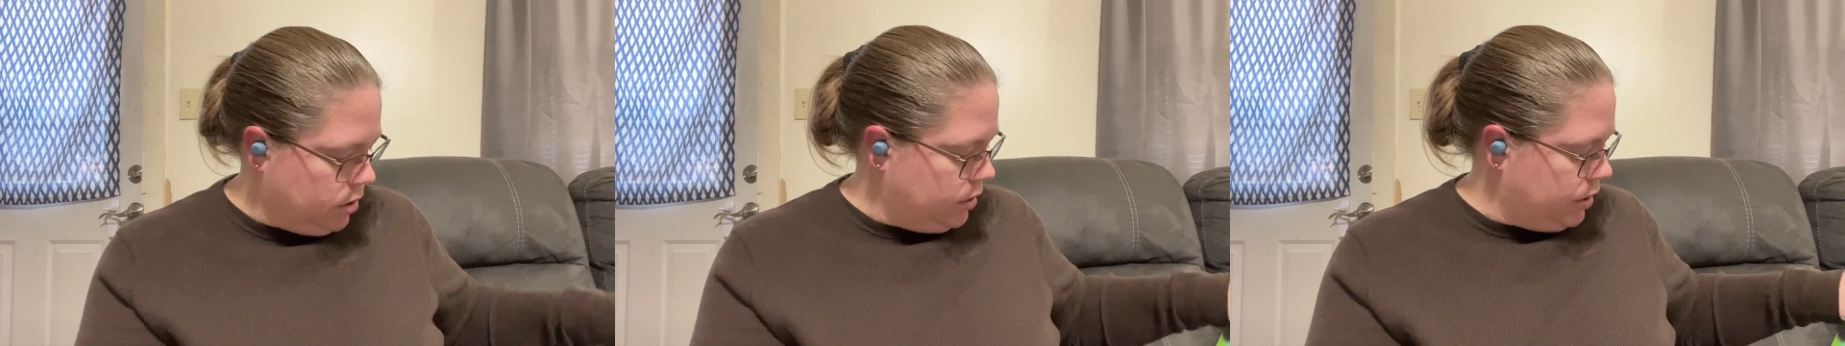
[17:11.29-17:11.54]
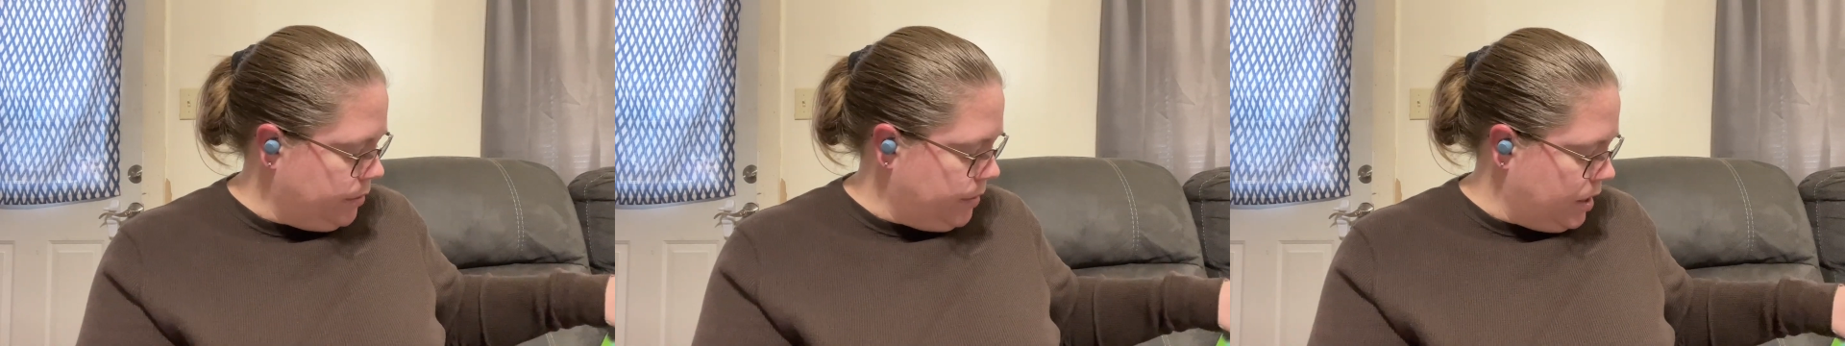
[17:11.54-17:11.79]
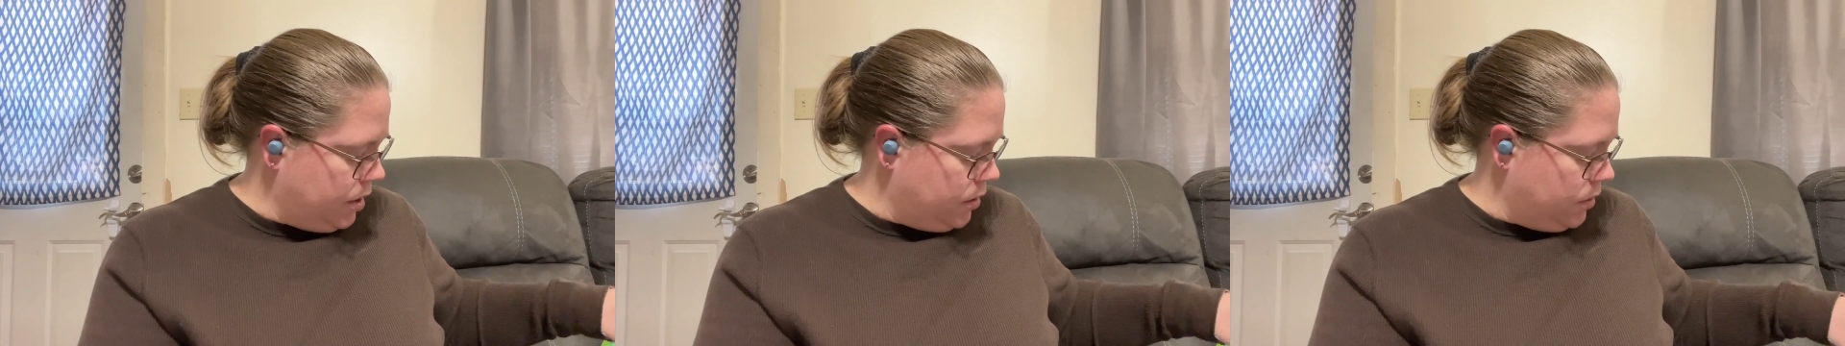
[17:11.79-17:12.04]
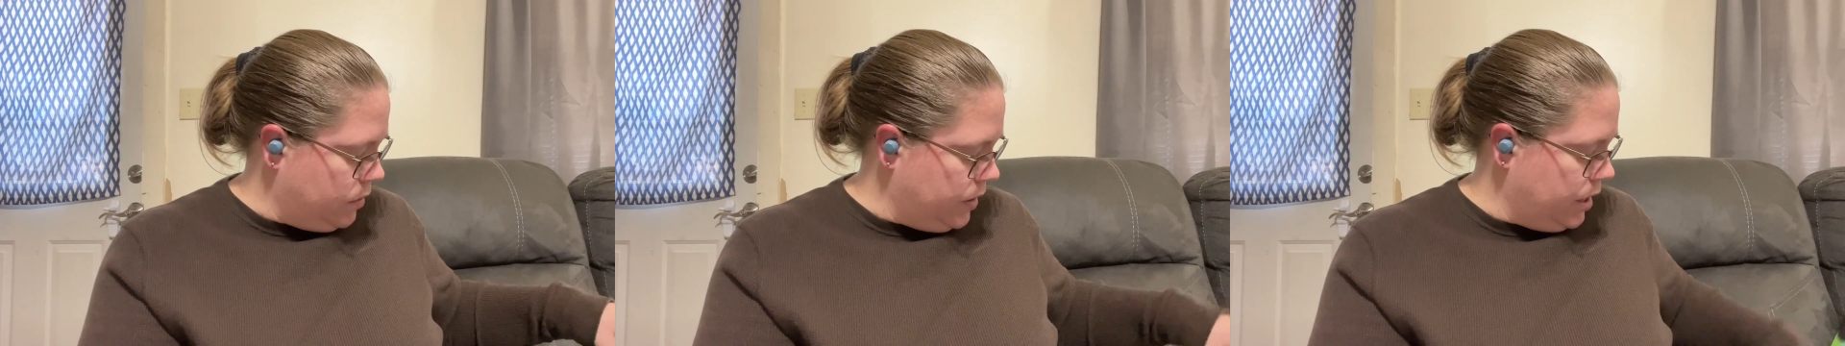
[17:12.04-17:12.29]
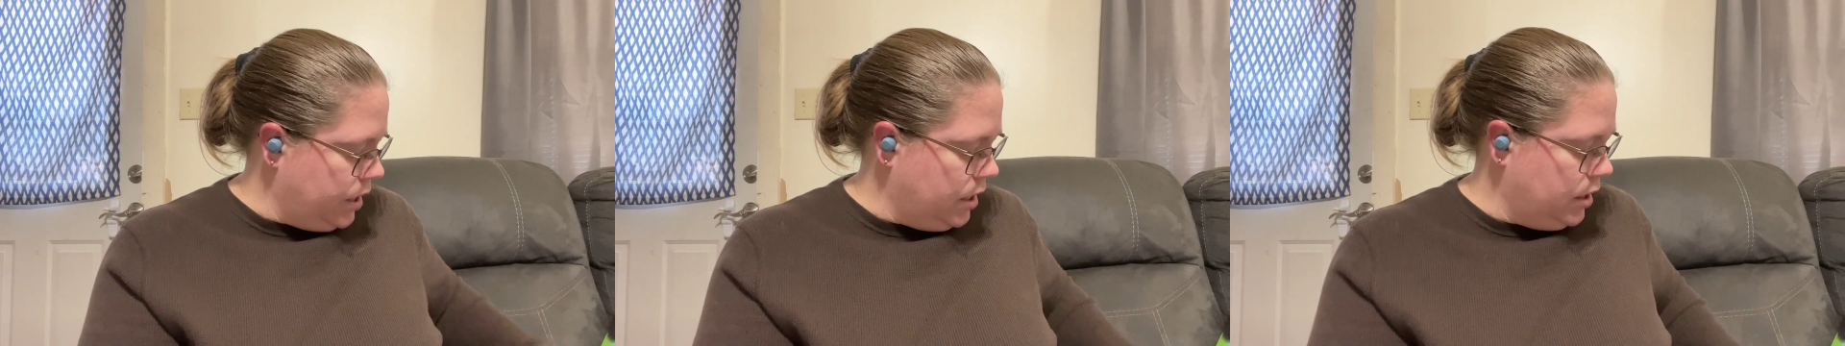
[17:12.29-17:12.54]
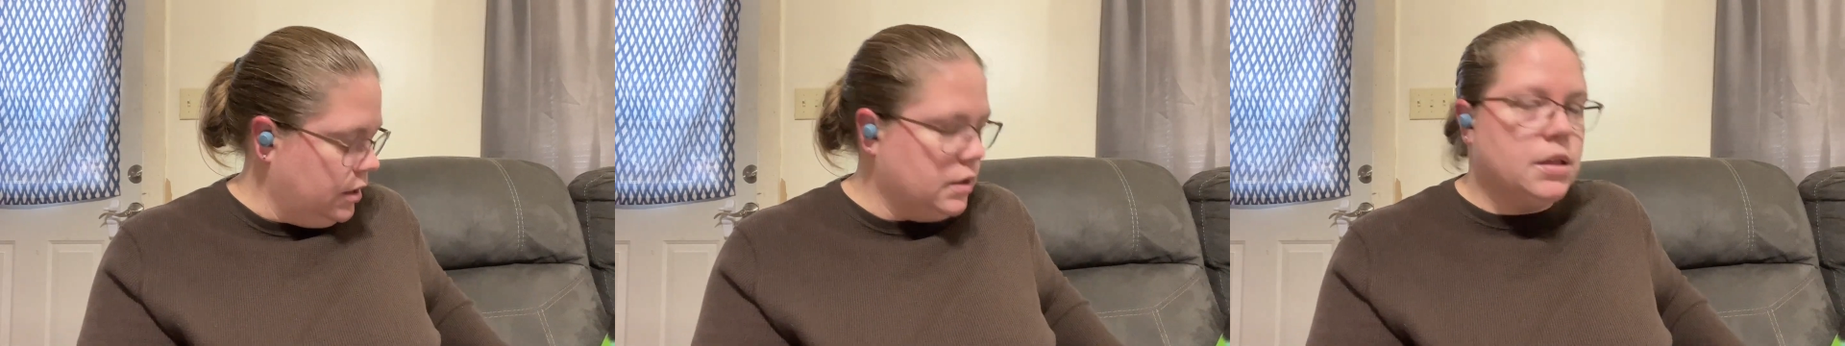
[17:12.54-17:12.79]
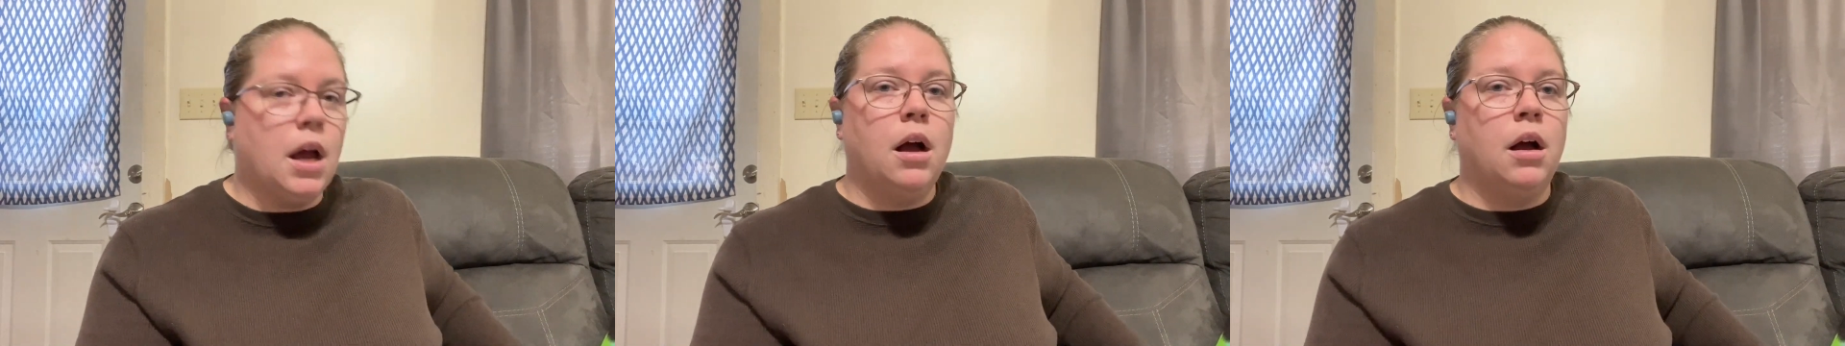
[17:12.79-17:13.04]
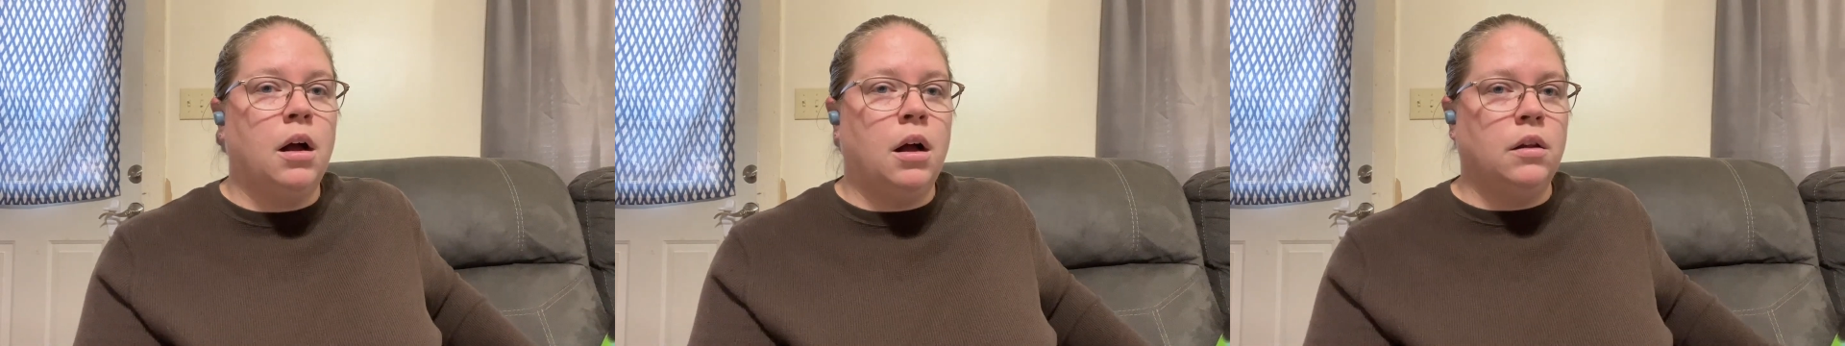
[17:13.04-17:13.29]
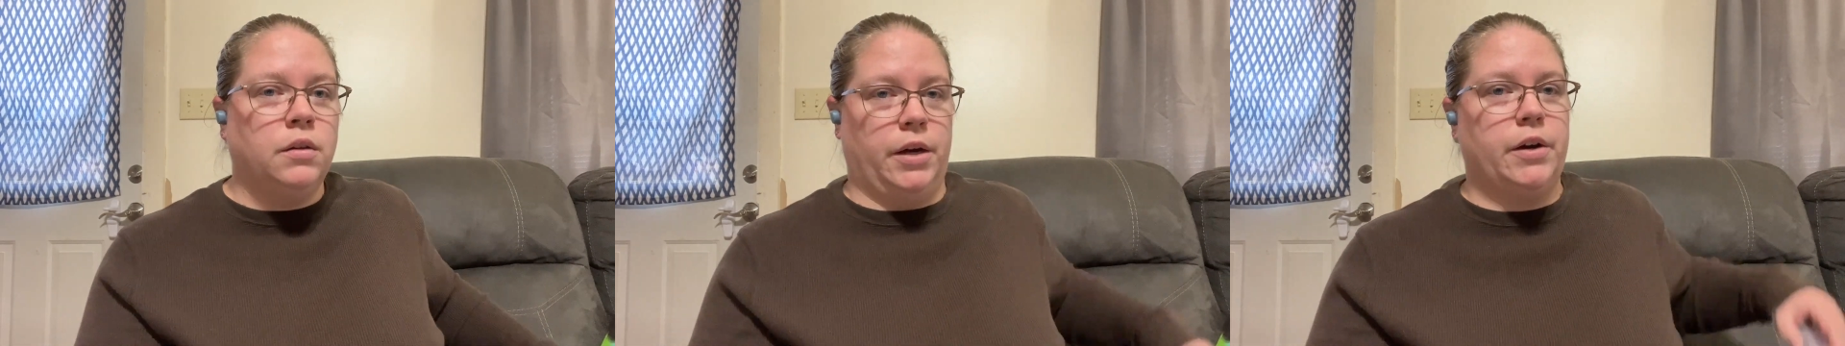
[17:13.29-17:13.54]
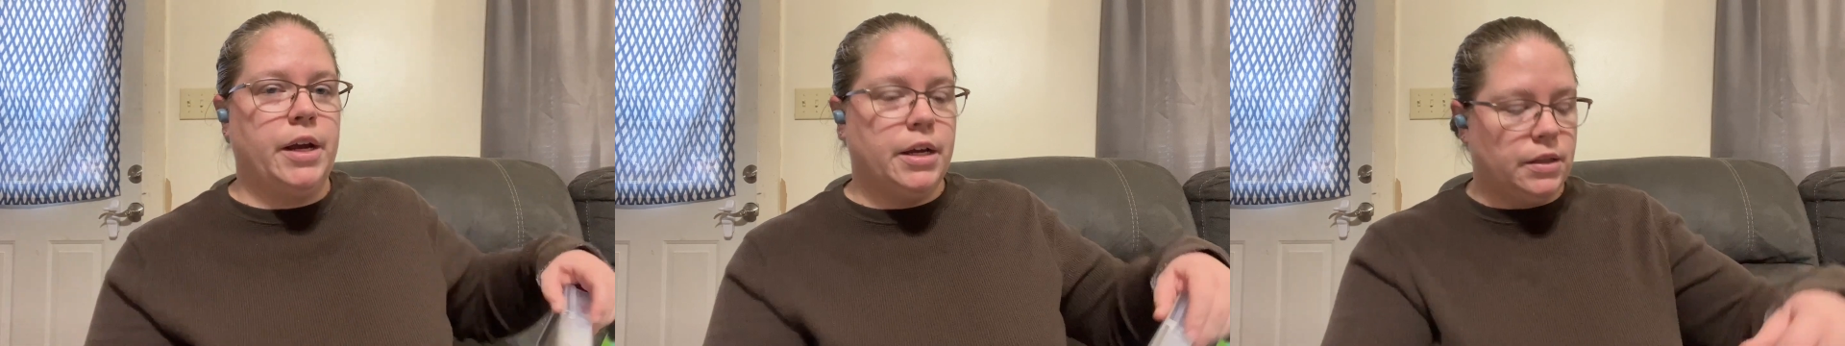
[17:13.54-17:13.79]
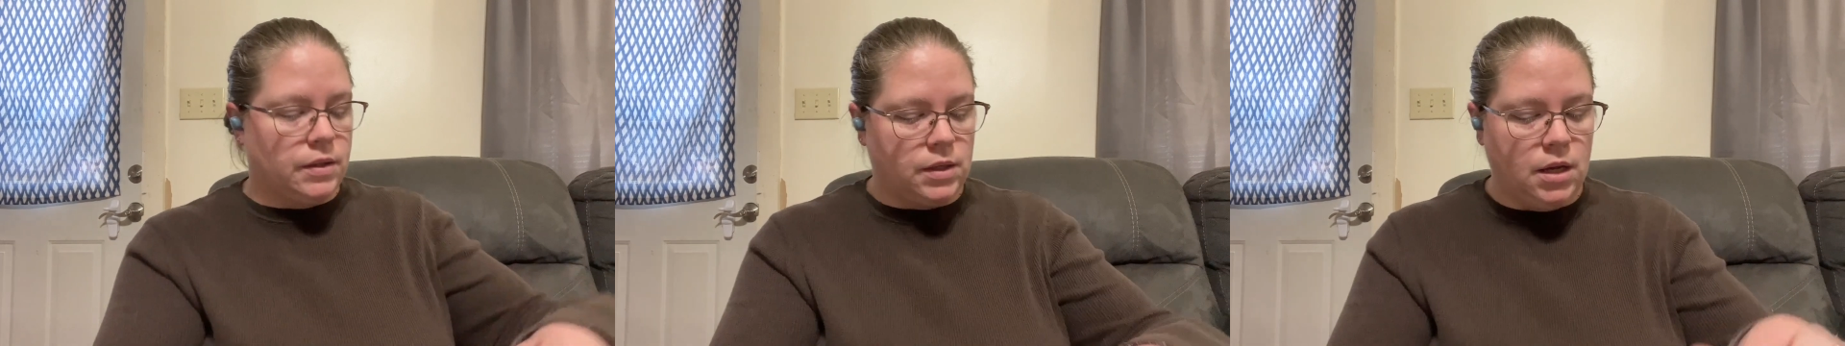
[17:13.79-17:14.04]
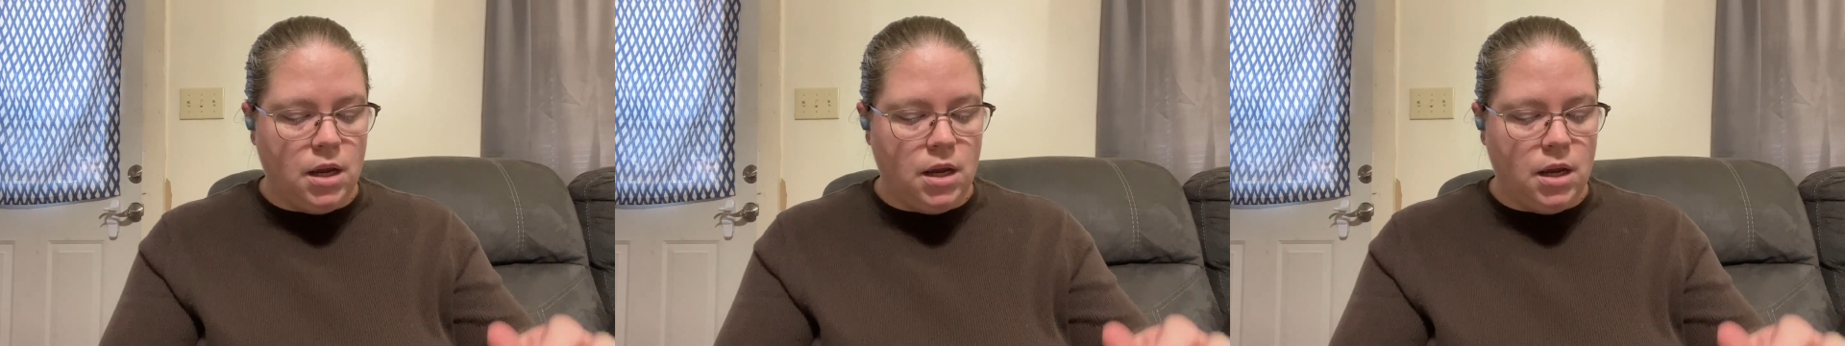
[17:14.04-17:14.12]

tomato is hilarious.